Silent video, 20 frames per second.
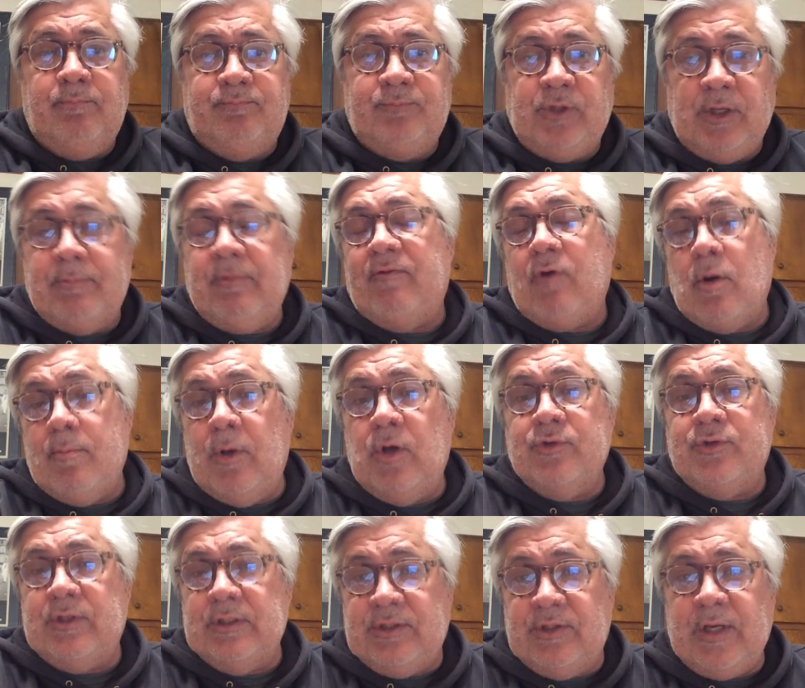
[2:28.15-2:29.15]
Some of our
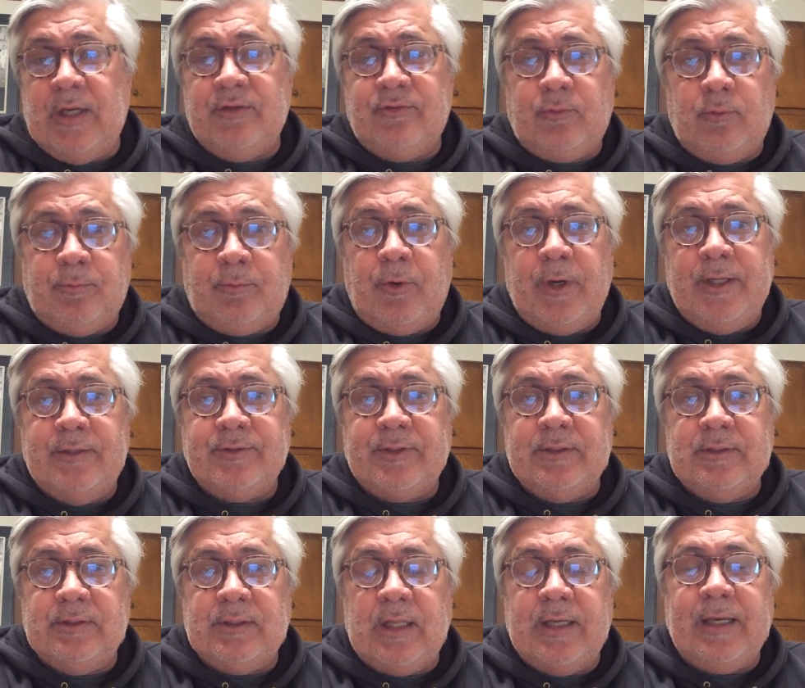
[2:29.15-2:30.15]
most successful
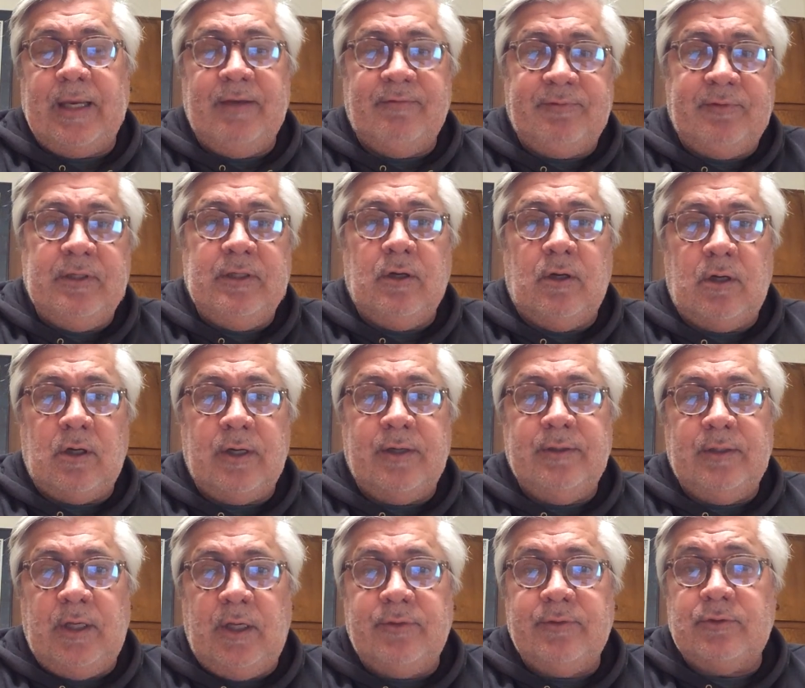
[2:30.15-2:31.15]
presidents, like FDR
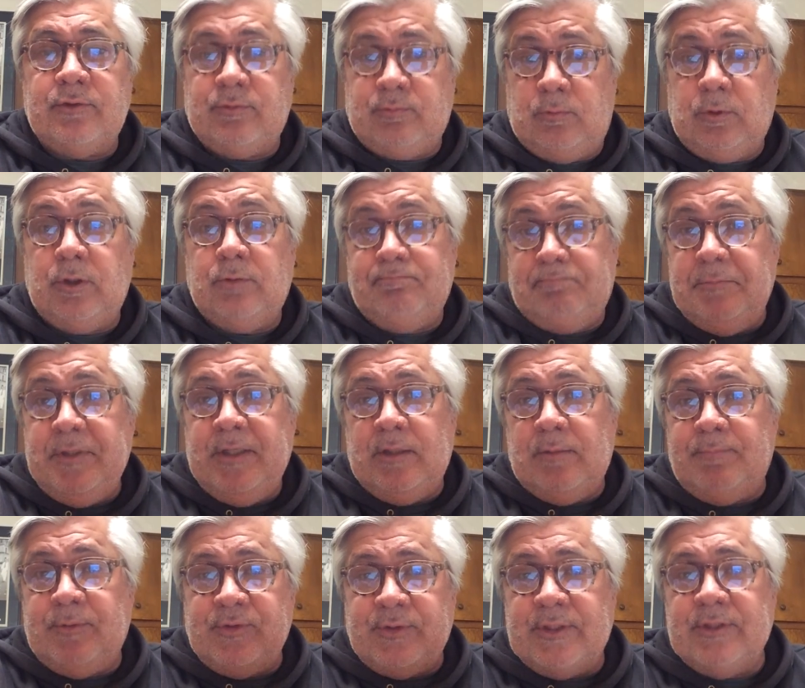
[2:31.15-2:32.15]
and others, were in
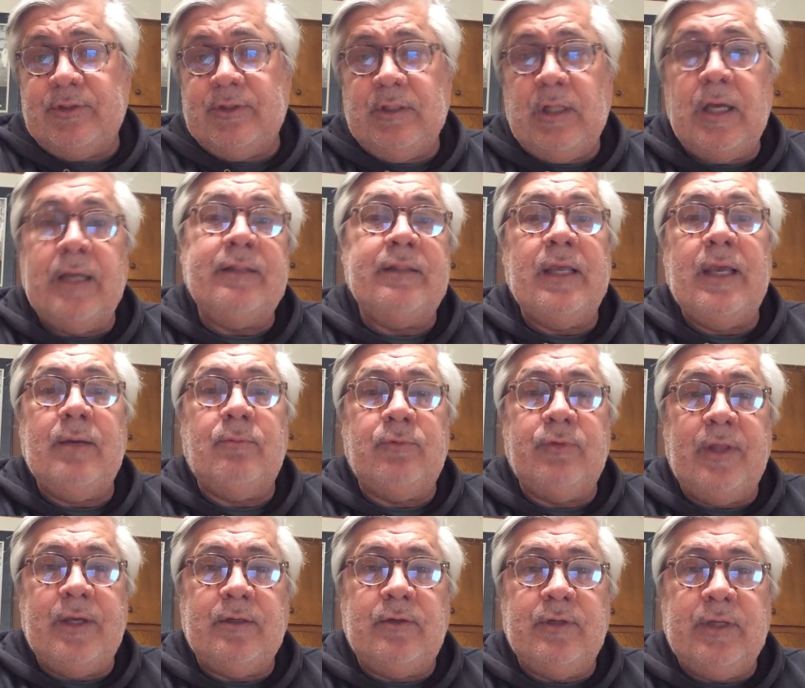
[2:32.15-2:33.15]
a position like that
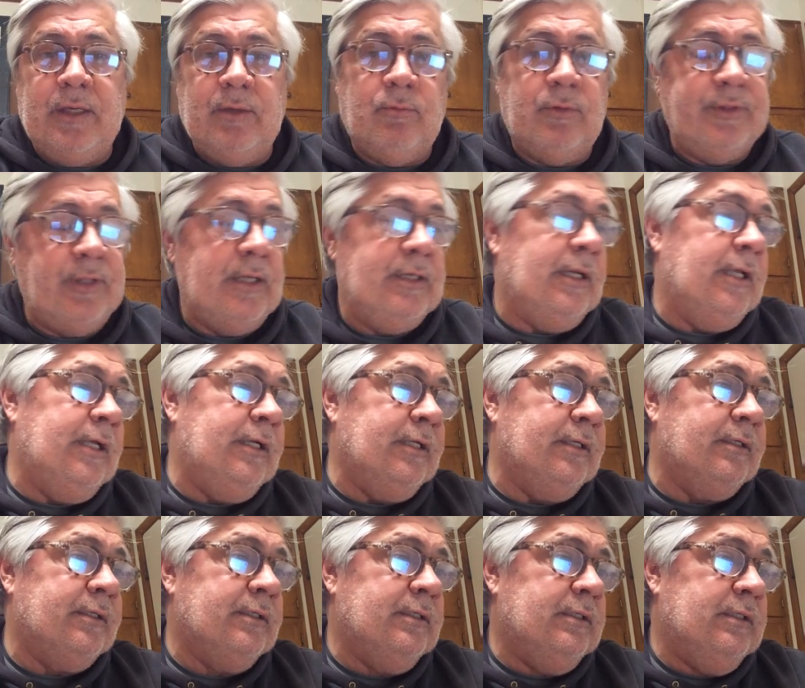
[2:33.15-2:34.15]
where they could get what they
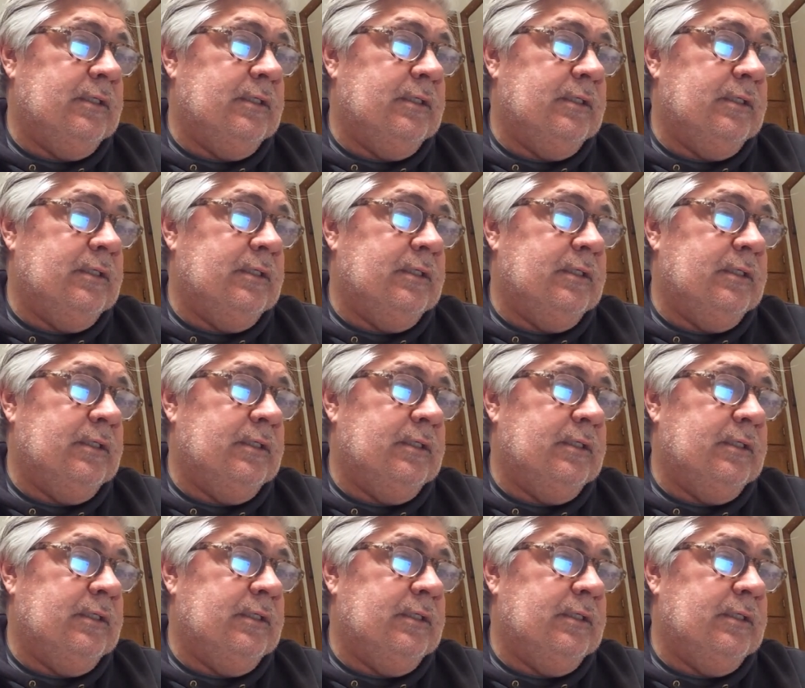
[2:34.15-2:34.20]
needed,